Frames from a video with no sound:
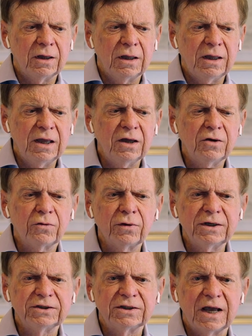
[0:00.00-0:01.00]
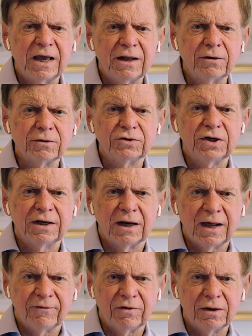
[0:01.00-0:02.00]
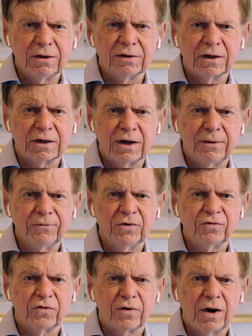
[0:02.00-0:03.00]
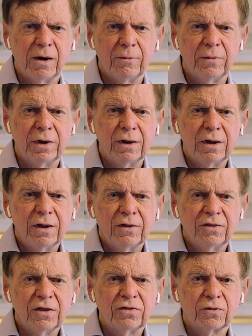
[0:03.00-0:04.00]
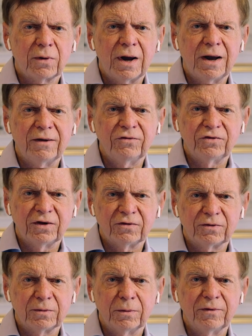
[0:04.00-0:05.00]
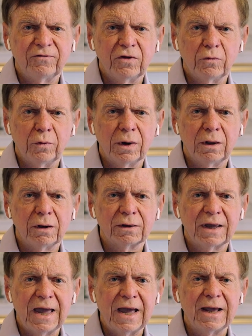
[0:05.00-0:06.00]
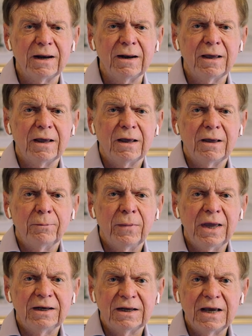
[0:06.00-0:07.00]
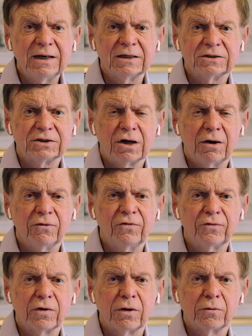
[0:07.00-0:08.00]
increased energy level that comes from the Thrive system, if you will, can maintain itself for a